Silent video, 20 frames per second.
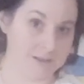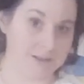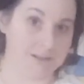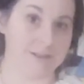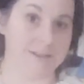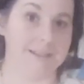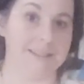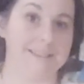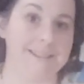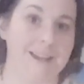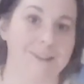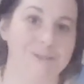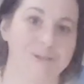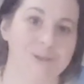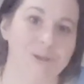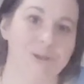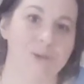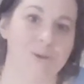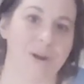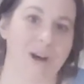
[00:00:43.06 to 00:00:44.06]
because that's
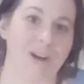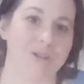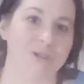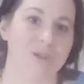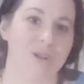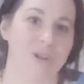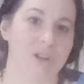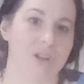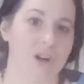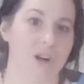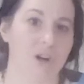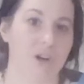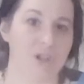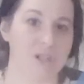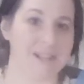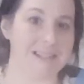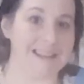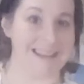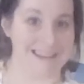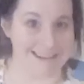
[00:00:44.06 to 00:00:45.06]
the direction her
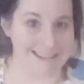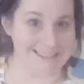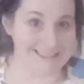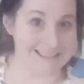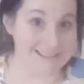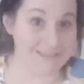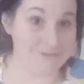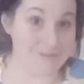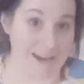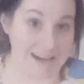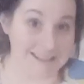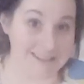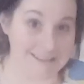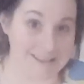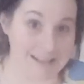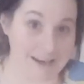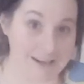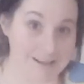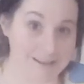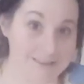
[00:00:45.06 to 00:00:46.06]
knee is
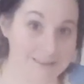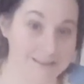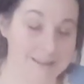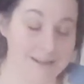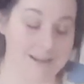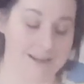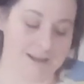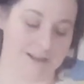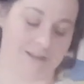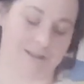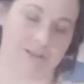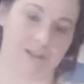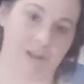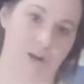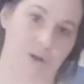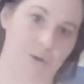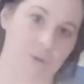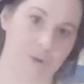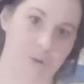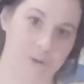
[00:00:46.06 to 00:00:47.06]
facing.
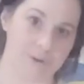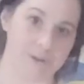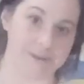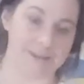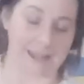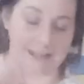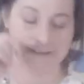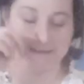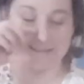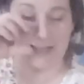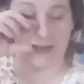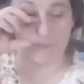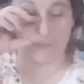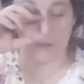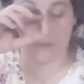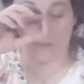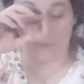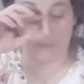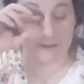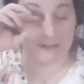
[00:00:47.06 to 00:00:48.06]
So that's that
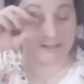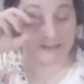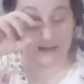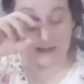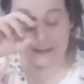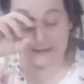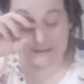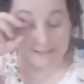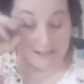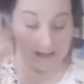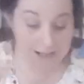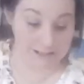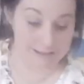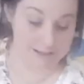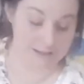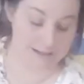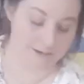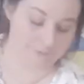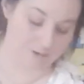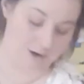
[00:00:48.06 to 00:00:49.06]
movement. And then
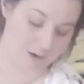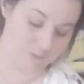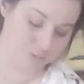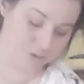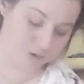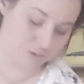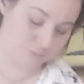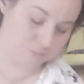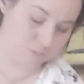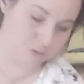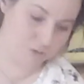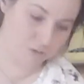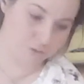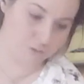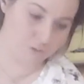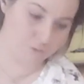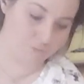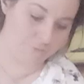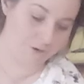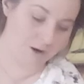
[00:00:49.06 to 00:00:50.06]
if I were to
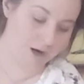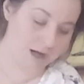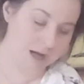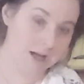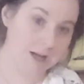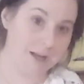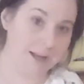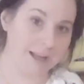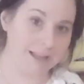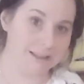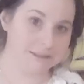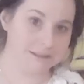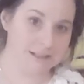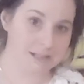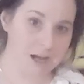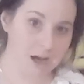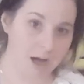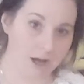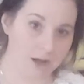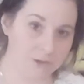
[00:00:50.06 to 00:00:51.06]
move it
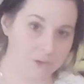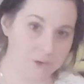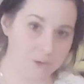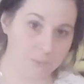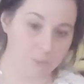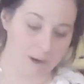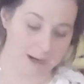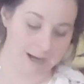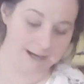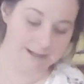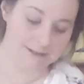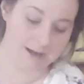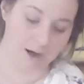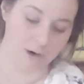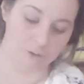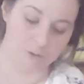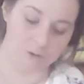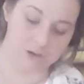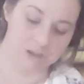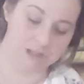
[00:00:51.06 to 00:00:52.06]
the other way,
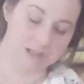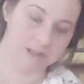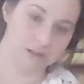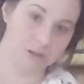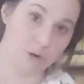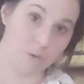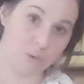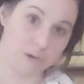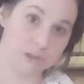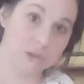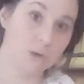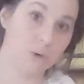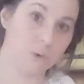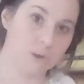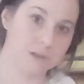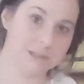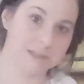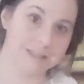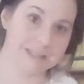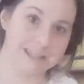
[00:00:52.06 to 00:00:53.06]
now her knee is going
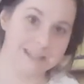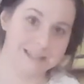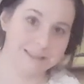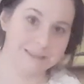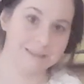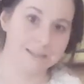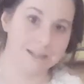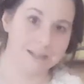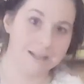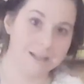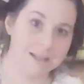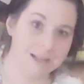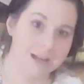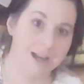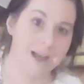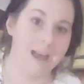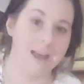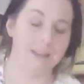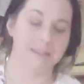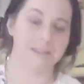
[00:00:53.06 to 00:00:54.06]
towards this knee,
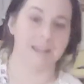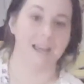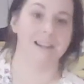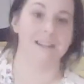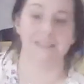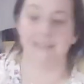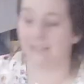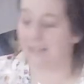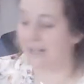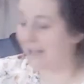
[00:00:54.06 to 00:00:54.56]
that is an